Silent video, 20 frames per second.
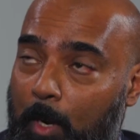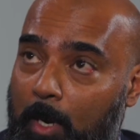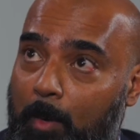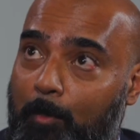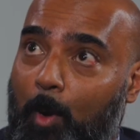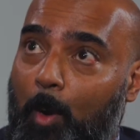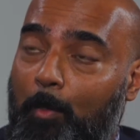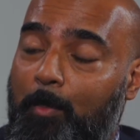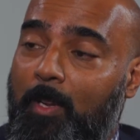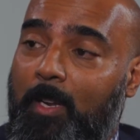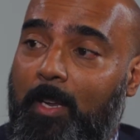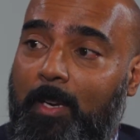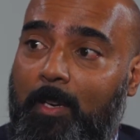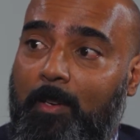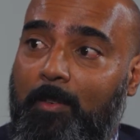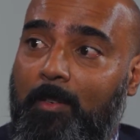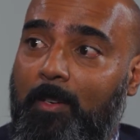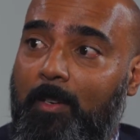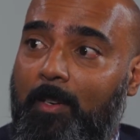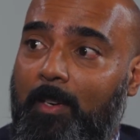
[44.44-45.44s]

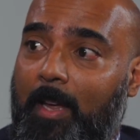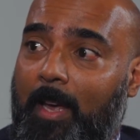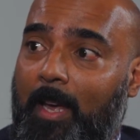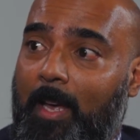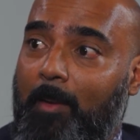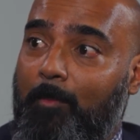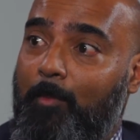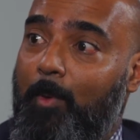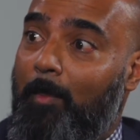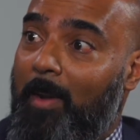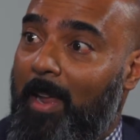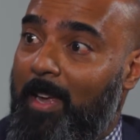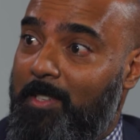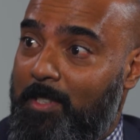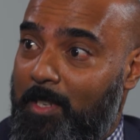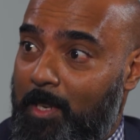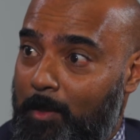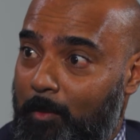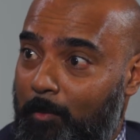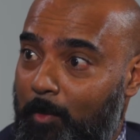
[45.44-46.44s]
pre-populated from
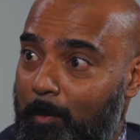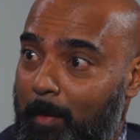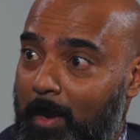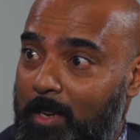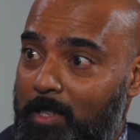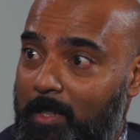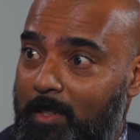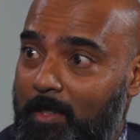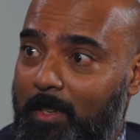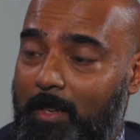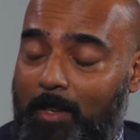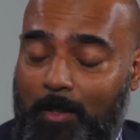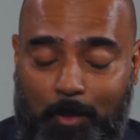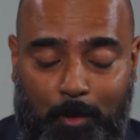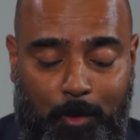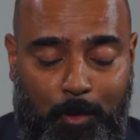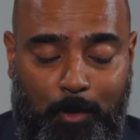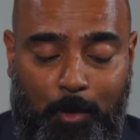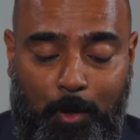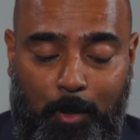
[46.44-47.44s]
last year's information.
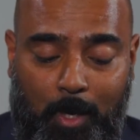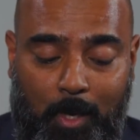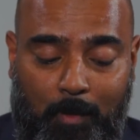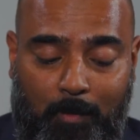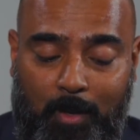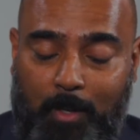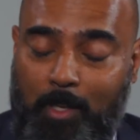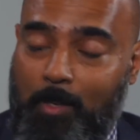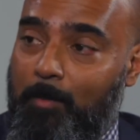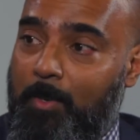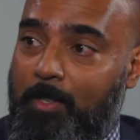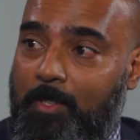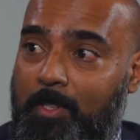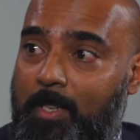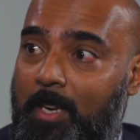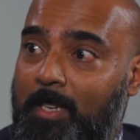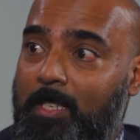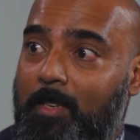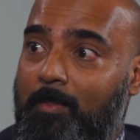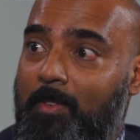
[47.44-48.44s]
So your turnover, your
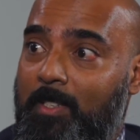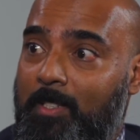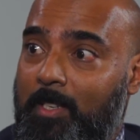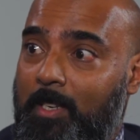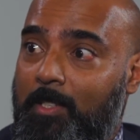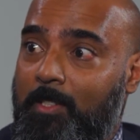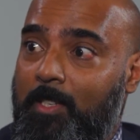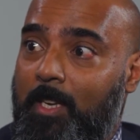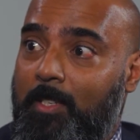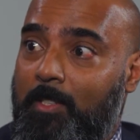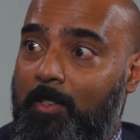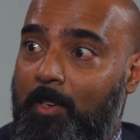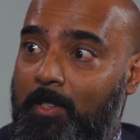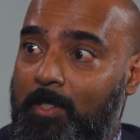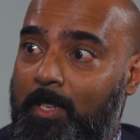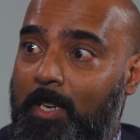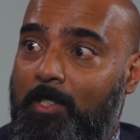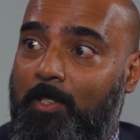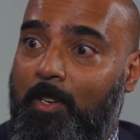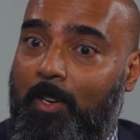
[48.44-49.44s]
business activities,
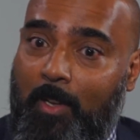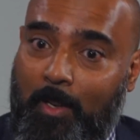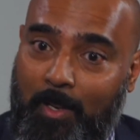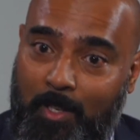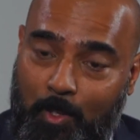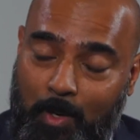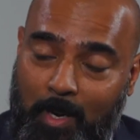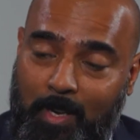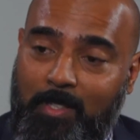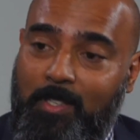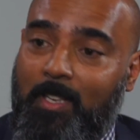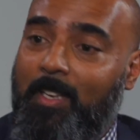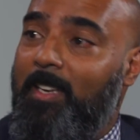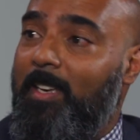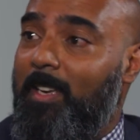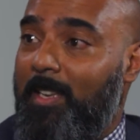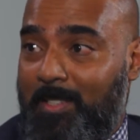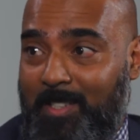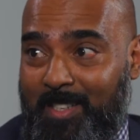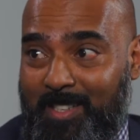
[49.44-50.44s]
etc., address
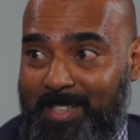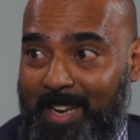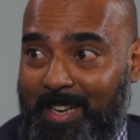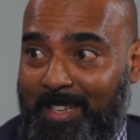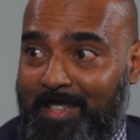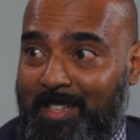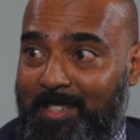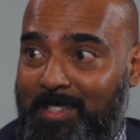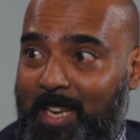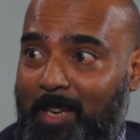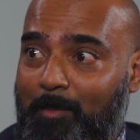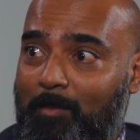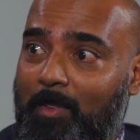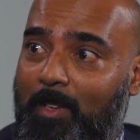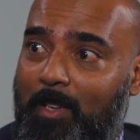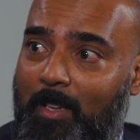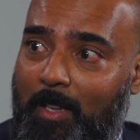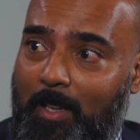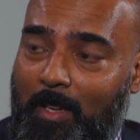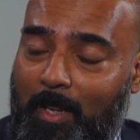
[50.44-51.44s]
is exactly the same.
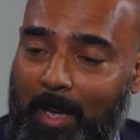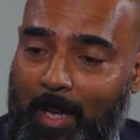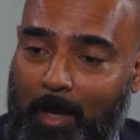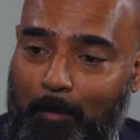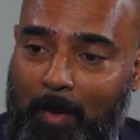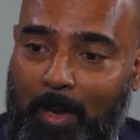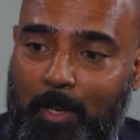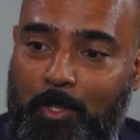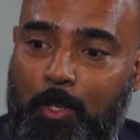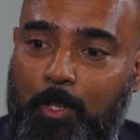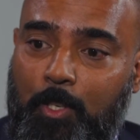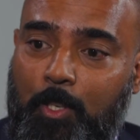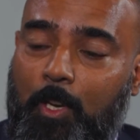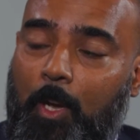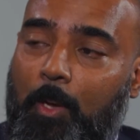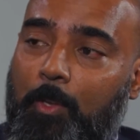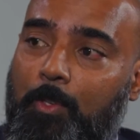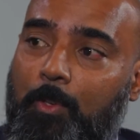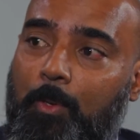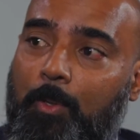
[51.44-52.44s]
Make sure you
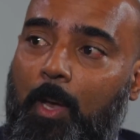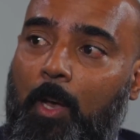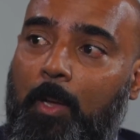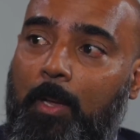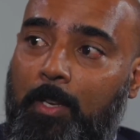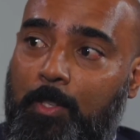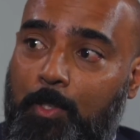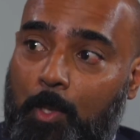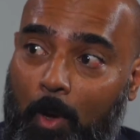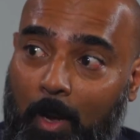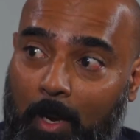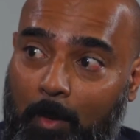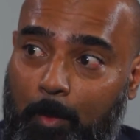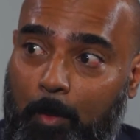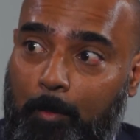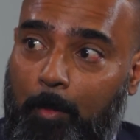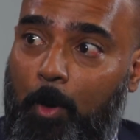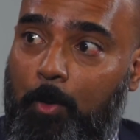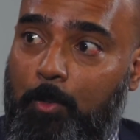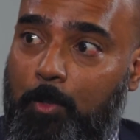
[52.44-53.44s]
go through the entire
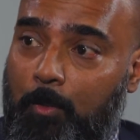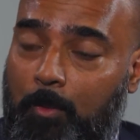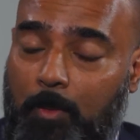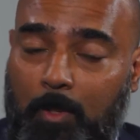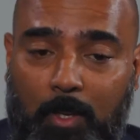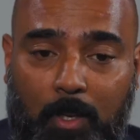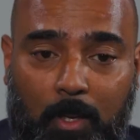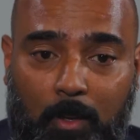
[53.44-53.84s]
proposal,